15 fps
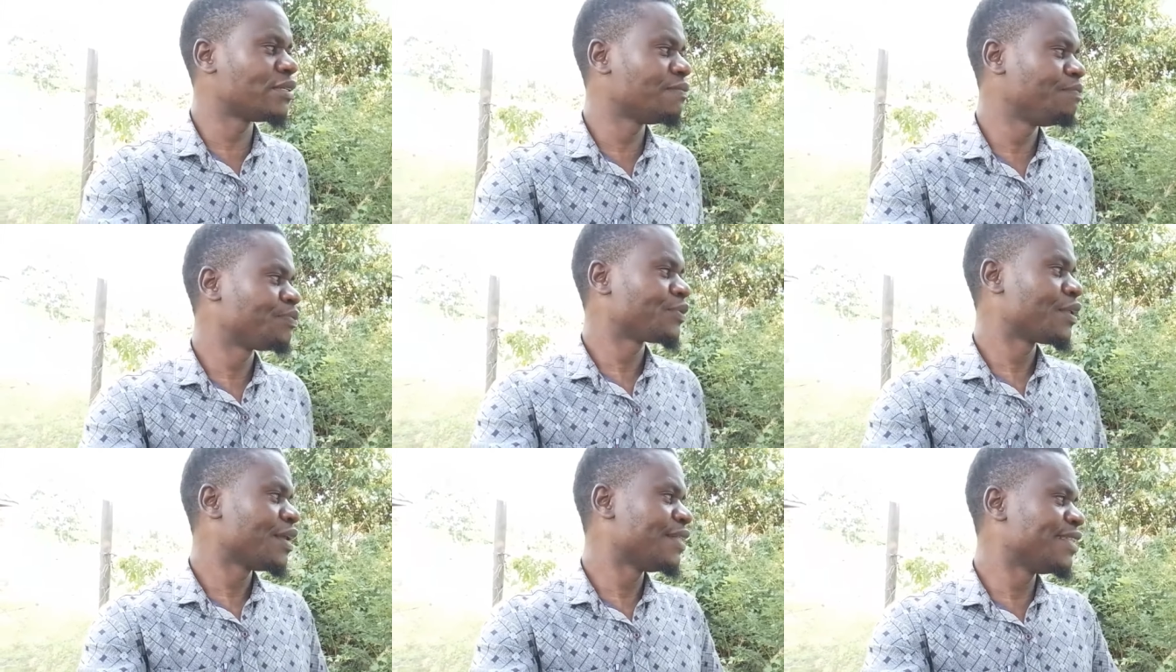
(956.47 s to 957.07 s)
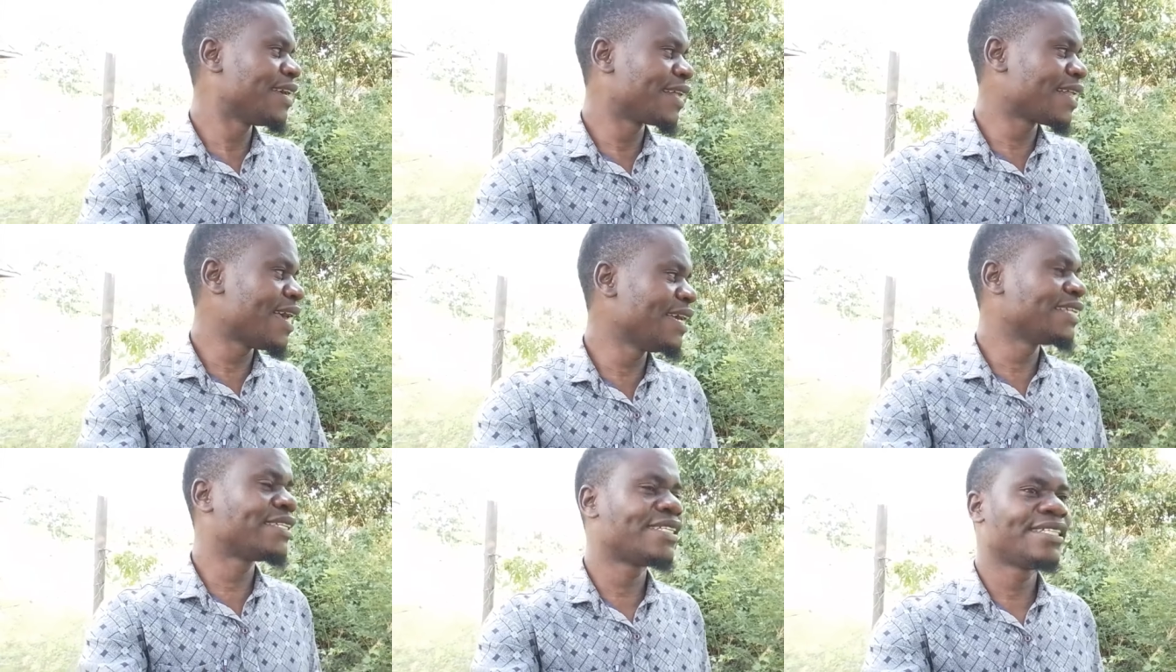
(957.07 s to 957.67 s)
the right
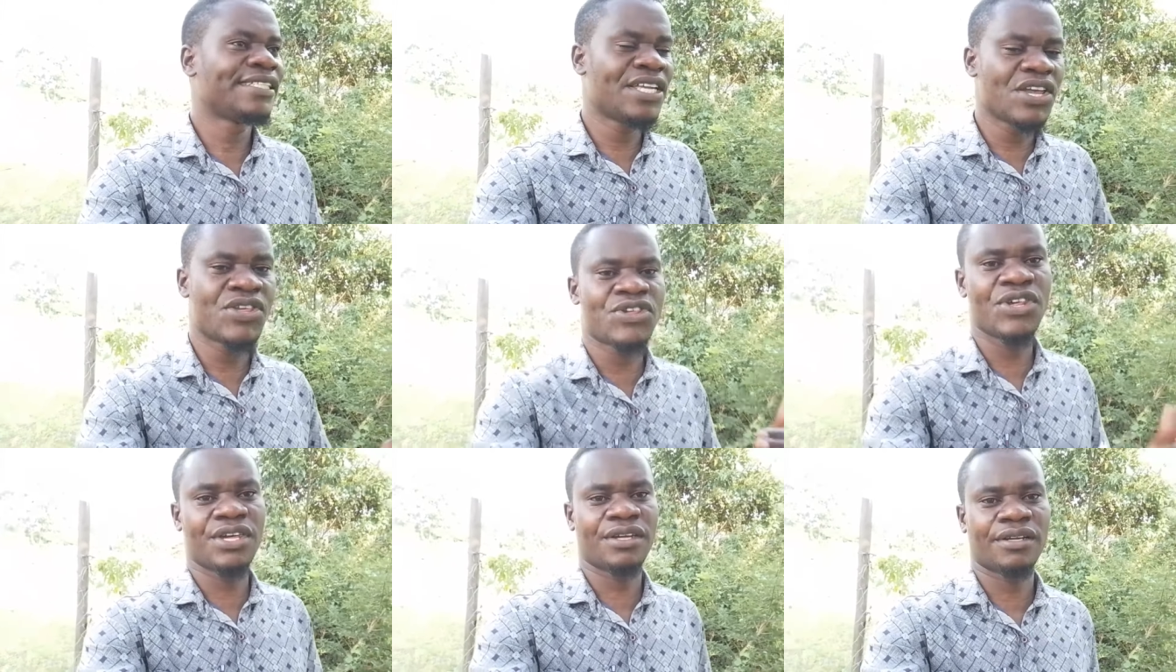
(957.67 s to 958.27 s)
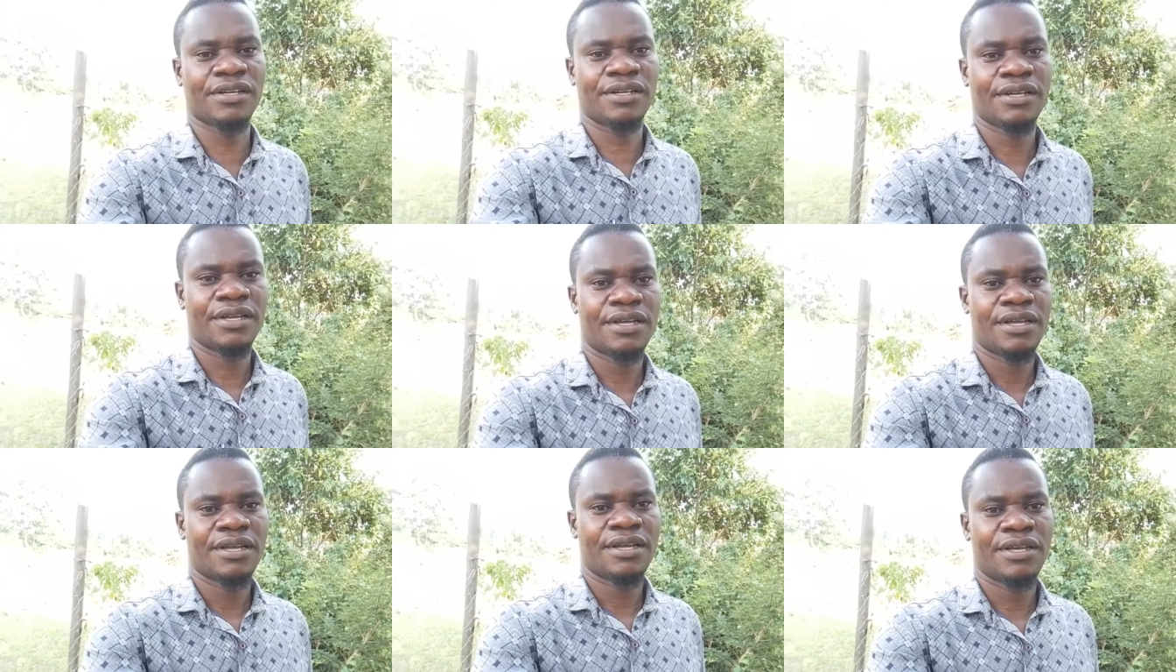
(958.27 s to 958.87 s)
teaching
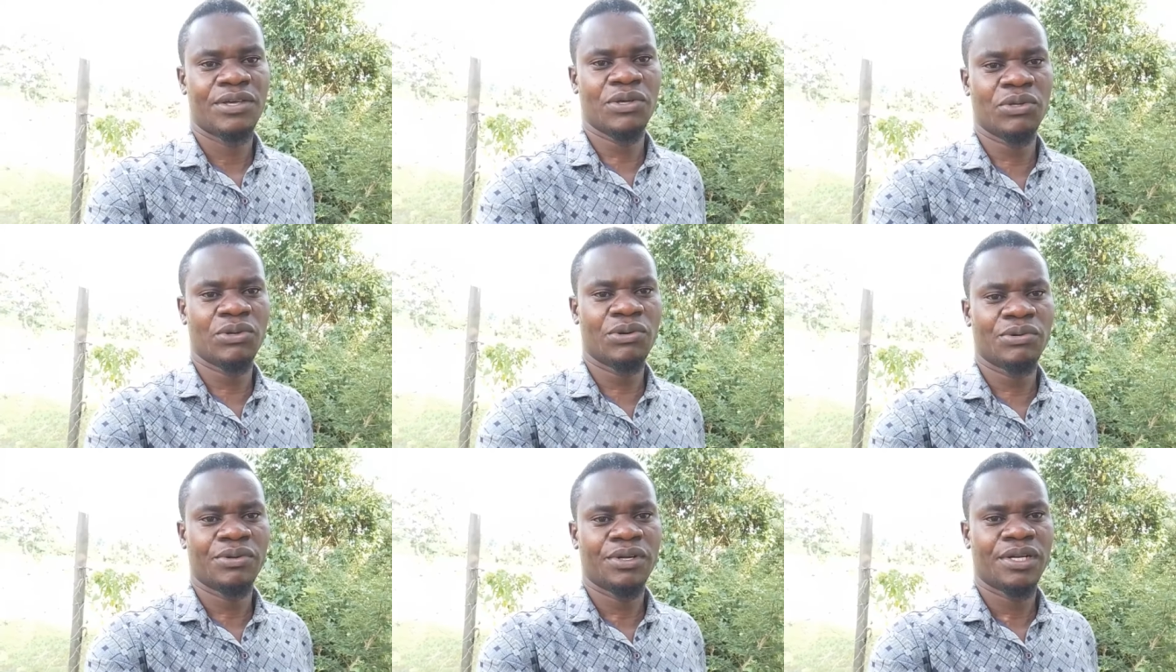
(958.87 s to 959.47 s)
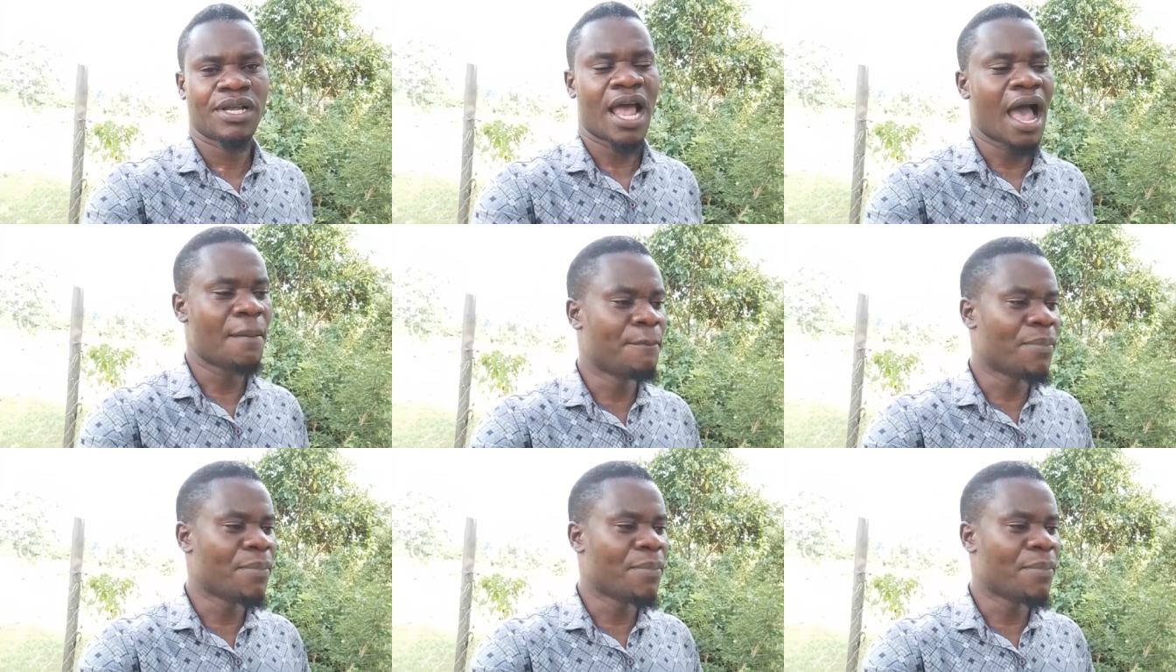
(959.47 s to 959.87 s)
you know about